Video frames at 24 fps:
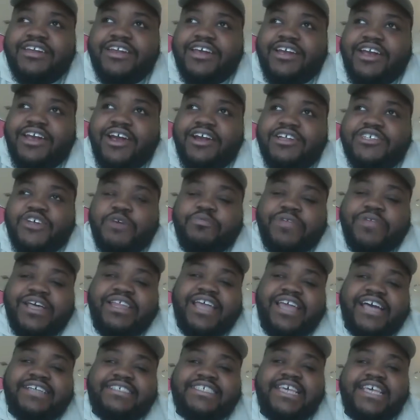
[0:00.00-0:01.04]
Gurley's going to play
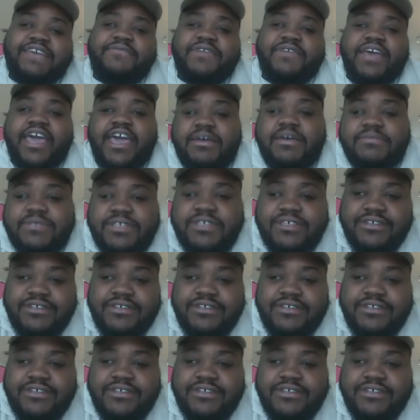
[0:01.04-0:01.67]
like 7 games.